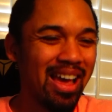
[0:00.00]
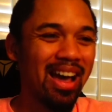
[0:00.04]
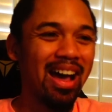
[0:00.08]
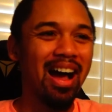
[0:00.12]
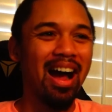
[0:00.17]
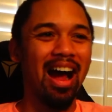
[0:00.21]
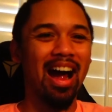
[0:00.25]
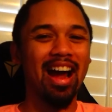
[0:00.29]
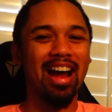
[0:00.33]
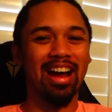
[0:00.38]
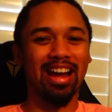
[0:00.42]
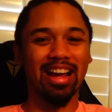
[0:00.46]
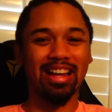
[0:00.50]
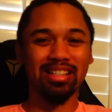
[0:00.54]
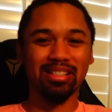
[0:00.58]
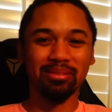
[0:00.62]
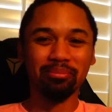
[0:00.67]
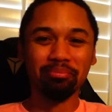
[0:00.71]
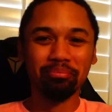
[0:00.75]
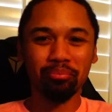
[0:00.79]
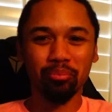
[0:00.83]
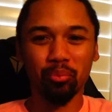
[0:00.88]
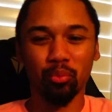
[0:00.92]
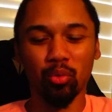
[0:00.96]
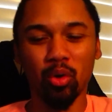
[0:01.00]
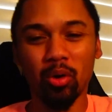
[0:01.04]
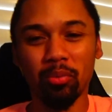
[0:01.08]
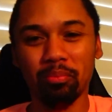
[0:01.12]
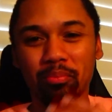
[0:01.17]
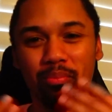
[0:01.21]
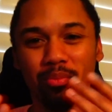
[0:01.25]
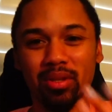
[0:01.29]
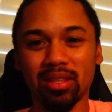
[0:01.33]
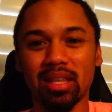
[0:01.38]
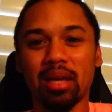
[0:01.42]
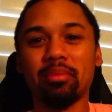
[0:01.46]
Alright guys, Well,
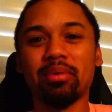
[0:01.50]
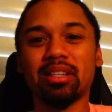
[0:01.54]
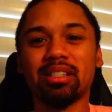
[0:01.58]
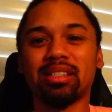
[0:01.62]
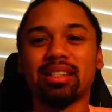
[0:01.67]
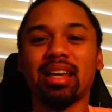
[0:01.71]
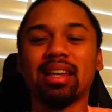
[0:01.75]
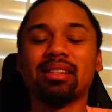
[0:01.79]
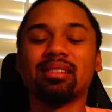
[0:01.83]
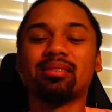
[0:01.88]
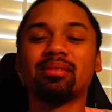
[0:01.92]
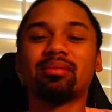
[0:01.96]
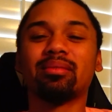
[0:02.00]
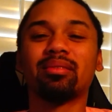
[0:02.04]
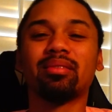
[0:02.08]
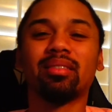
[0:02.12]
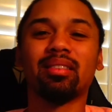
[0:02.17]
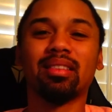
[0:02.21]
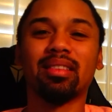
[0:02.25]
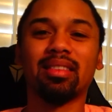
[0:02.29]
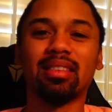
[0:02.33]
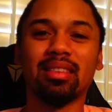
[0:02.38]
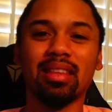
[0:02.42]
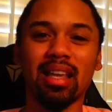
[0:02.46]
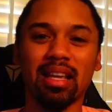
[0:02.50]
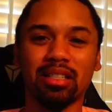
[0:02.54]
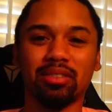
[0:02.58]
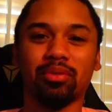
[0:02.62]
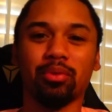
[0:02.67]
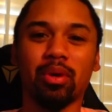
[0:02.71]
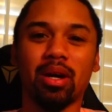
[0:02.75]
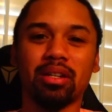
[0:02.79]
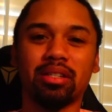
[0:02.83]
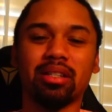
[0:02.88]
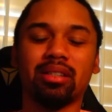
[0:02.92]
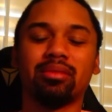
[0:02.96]
with that being said, thanks for
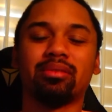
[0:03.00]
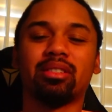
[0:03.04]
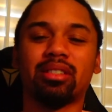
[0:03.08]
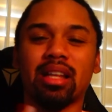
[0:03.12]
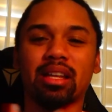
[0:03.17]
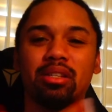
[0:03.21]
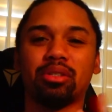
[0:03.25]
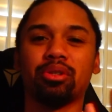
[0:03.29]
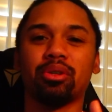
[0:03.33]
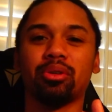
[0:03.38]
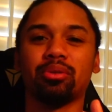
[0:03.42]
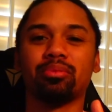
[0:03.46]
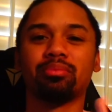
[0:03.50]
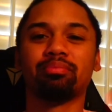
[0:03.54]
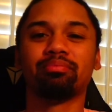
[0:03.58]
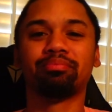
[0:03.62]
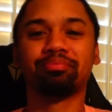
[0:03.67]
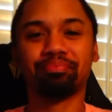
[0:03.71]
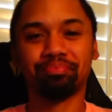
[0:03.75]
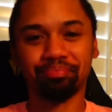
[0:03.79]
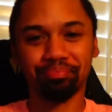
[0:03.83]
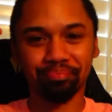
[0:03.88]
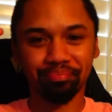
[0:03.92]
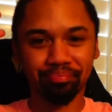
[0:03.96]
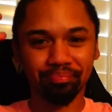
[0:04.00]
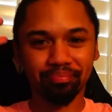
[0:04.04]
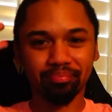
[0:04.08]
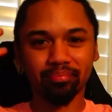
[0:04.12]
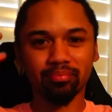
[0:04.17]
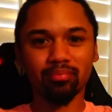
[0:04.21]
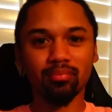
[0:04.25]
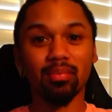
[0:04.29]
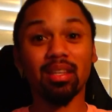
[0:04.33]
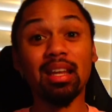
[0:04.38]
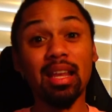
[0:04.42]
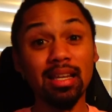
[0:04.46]
watching. Stay tuned.
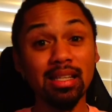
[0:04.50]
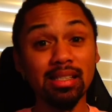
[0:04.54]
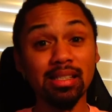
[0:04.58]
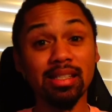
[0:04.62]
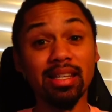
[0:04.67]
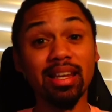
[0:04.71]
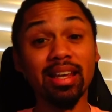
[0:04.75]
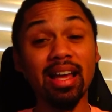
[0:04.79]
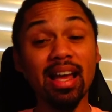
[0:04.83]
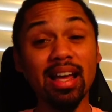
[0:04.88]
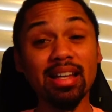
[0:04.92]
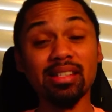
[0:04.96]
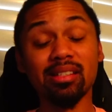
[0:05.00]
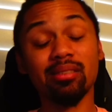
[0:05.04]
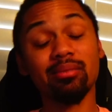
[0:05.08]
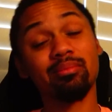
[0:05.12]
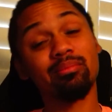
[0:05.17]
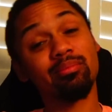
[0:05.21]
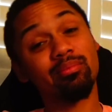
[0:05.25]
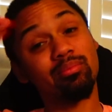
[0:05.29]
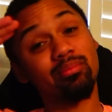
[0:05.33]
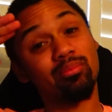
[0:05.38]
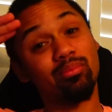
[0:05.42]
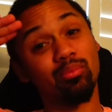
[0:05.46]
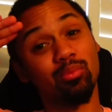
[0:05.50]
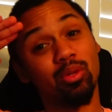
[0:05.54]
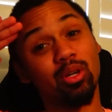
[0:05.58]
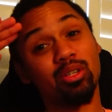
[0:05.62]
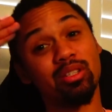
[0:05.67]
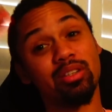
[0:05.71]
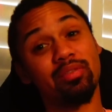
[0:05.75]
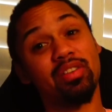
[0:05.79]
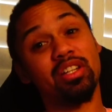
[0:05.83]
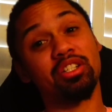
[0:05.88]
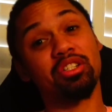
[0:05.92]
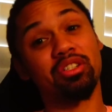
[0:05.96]
See you guys. Rose
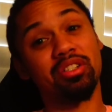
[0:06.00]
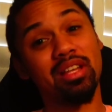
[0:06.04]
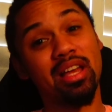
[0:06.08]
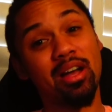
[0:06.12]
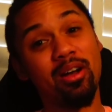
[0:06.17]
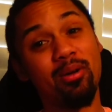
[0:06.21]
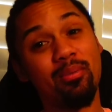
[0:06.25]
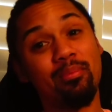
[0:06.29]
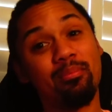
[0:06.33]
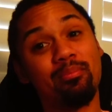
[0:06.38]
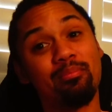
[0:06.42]
Adventures out.